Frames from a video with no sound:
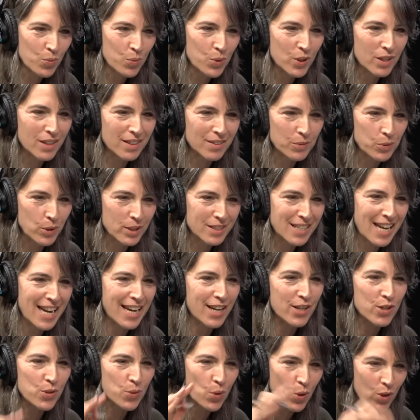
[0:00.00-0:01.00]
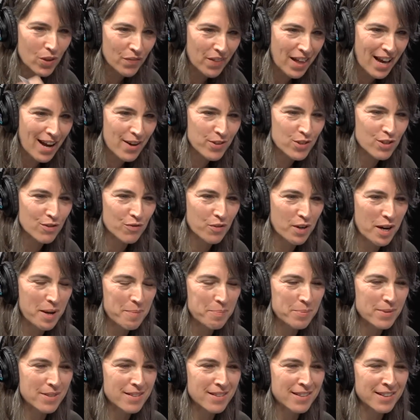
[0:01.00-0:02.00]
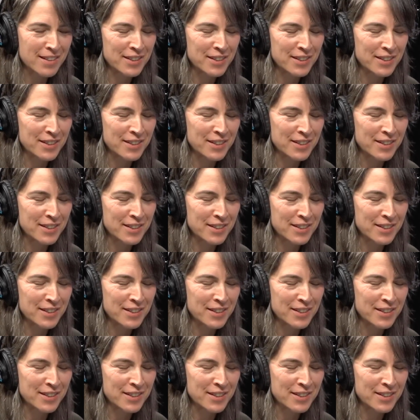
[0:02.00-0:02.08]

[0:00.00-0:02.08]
will take control of the House of Reps.